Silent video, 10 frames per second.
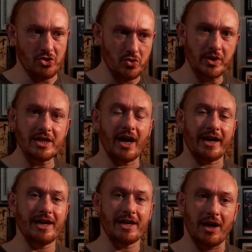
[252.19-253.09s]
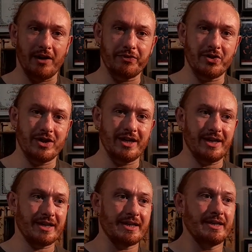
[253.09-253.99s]
You did not kick off the
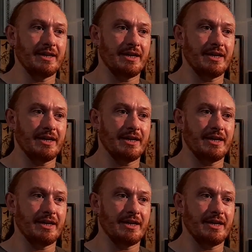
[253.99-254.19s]
thing.